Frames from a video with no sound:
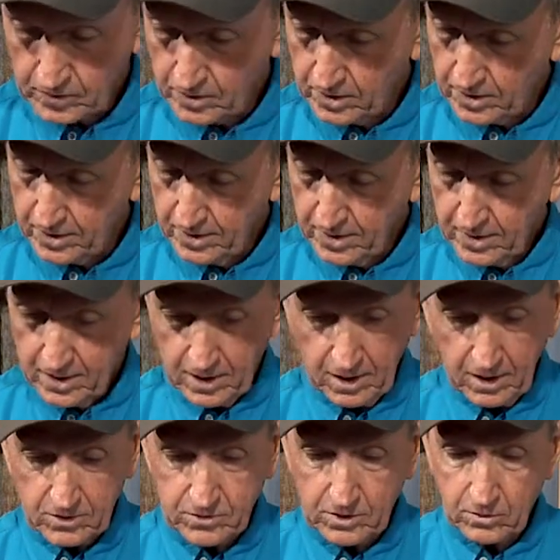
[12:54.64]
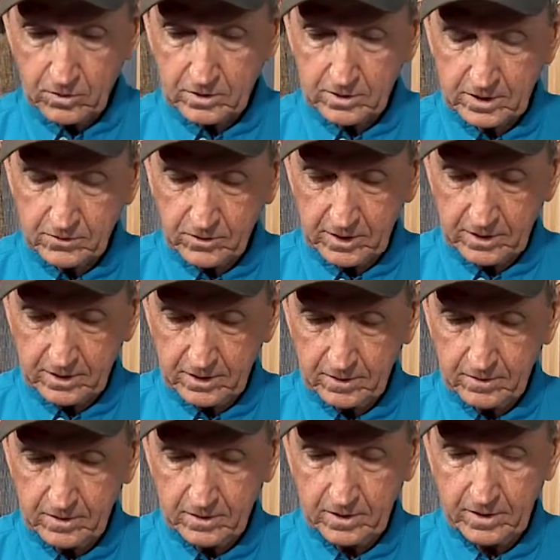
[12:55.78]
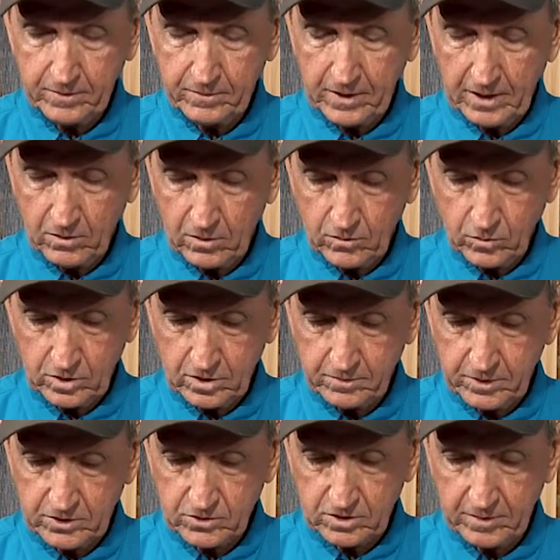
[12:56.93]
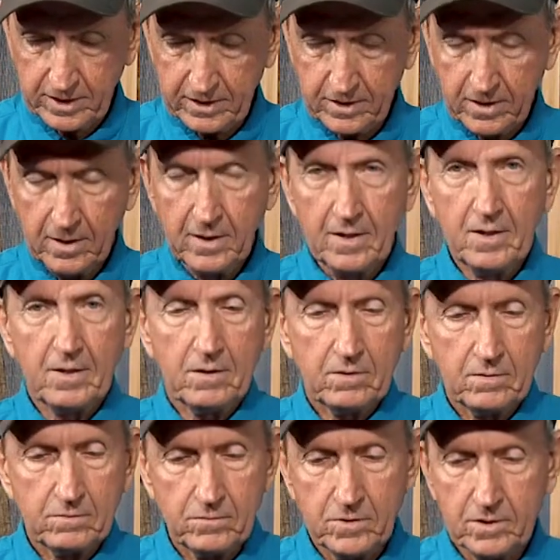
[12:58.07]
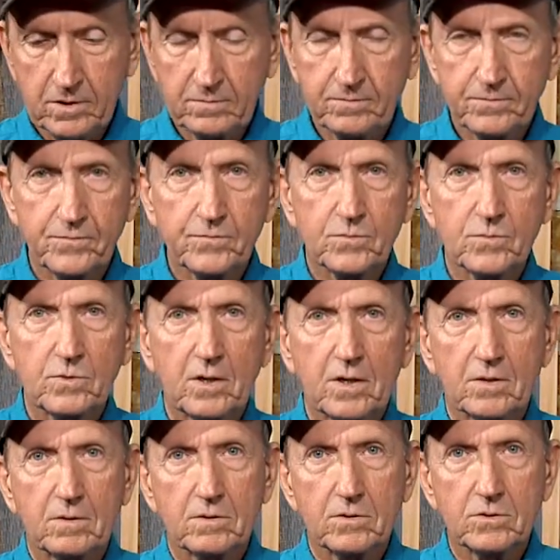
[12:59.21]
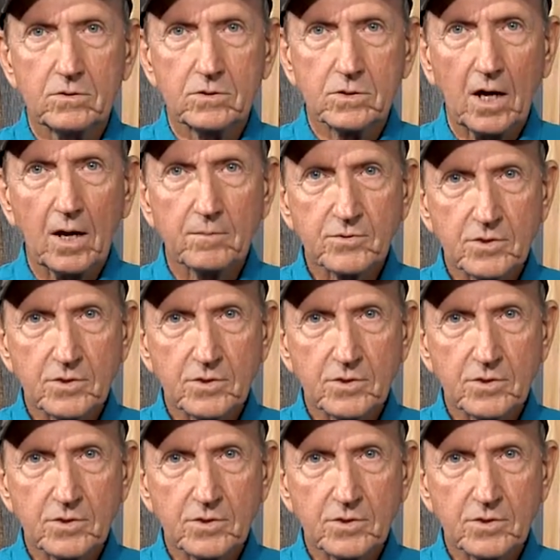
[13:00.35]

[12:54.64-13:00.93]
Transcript: Uh, also, getting ready, uh, uh I wanted to mention about the uh, scallop